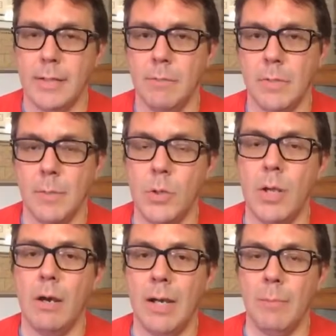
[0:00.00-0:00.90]
Sometimes you
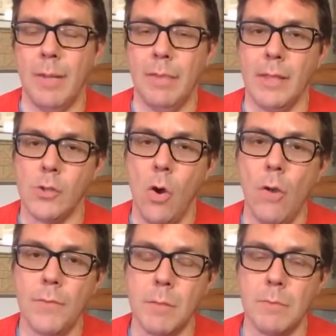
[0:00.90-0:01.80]
can't animate things
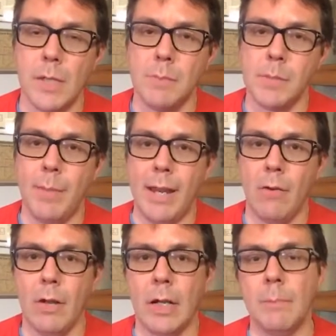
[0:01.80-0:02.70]
off, sometimes the
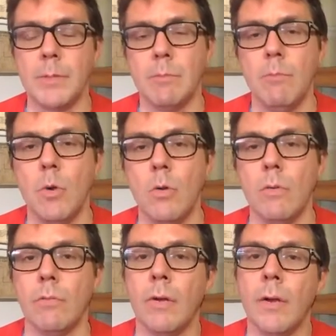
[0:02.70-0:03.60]
background clips
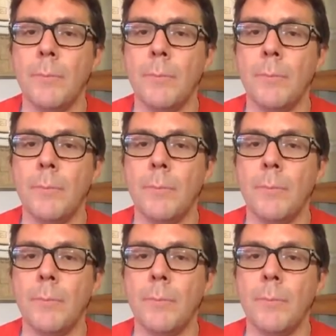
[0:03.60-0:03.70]
move.